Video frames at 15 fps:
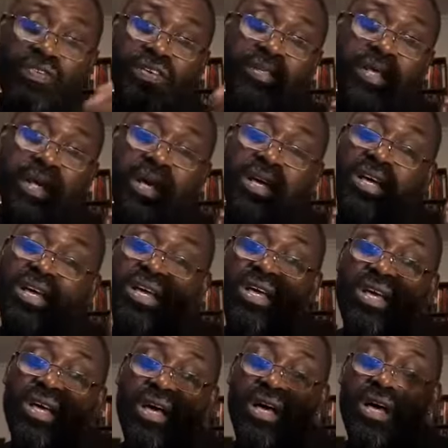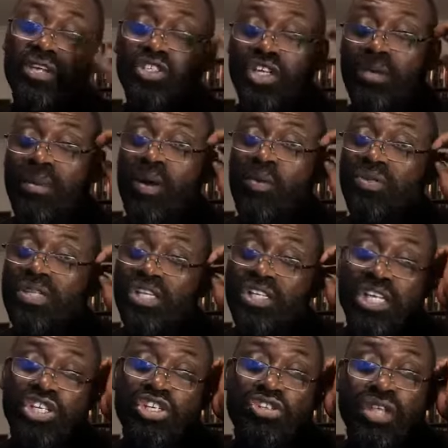it's a German who says
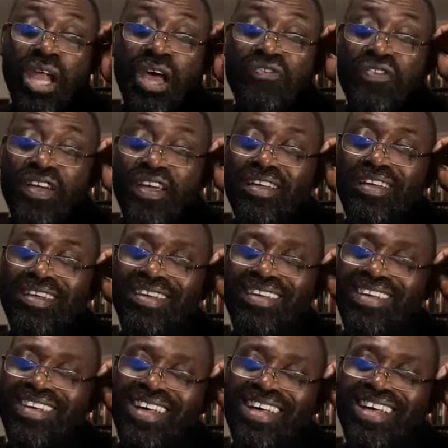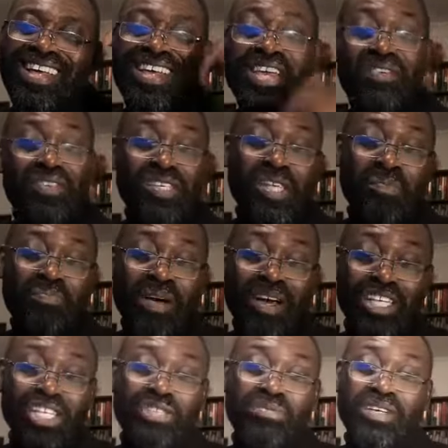a Strafe. If it's a
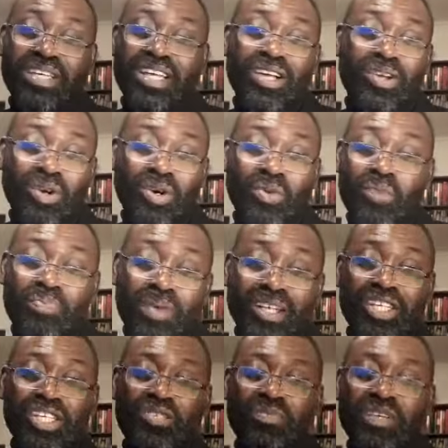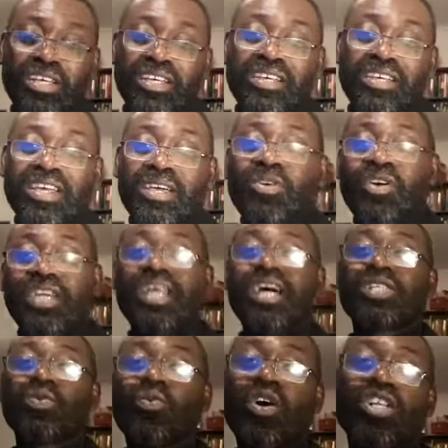punishment that God will punish me because he
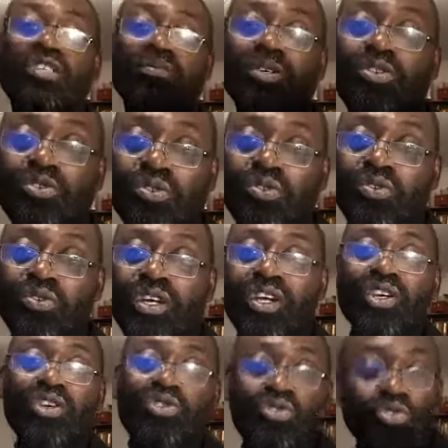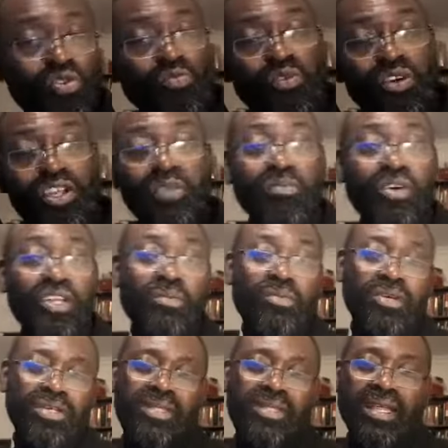doesn't want me to do
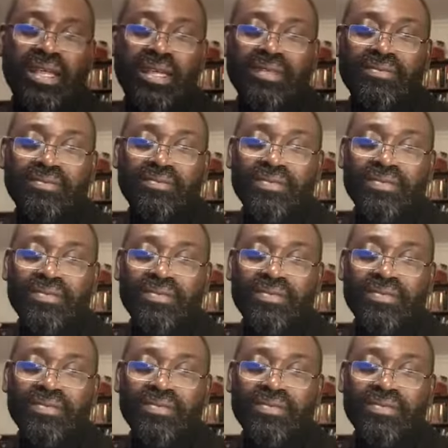money thing.